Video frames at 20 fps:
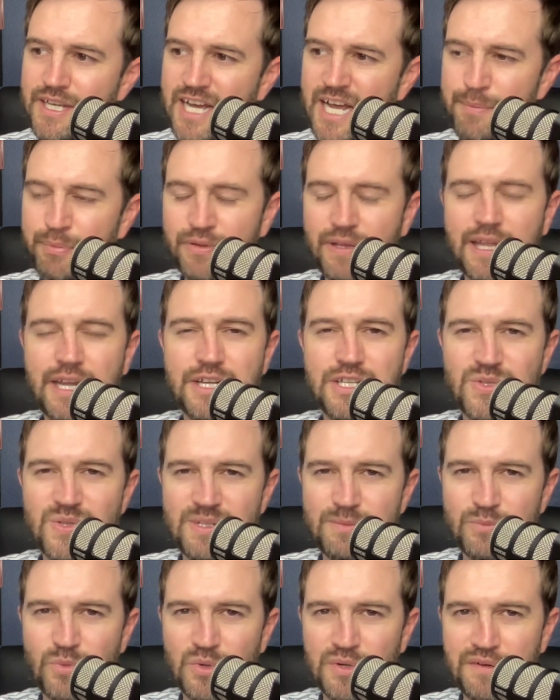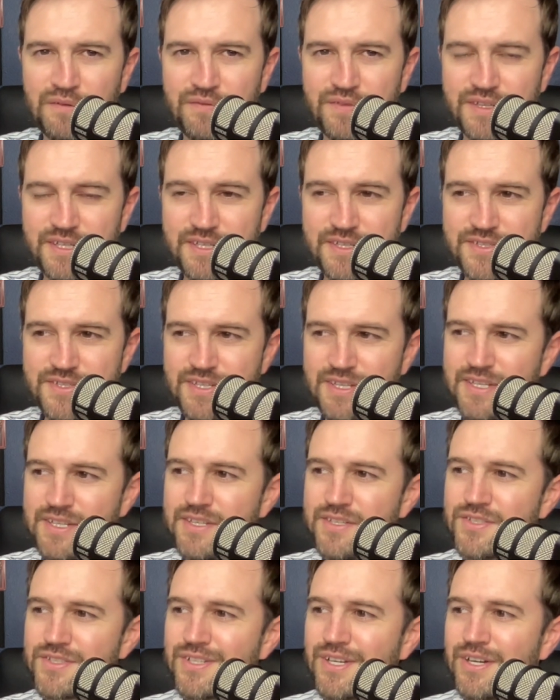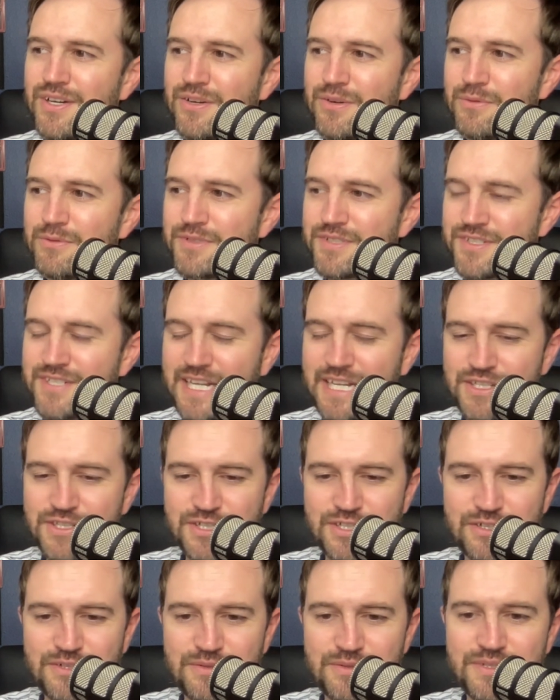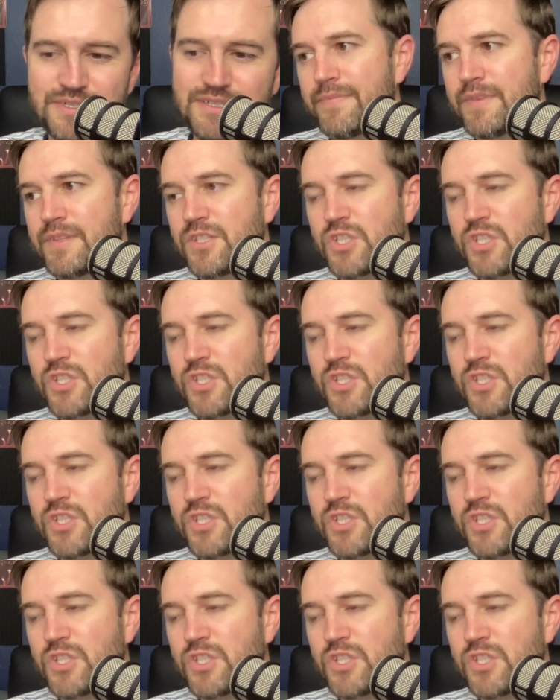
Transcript: I plan on doing more of these, so stay tuned.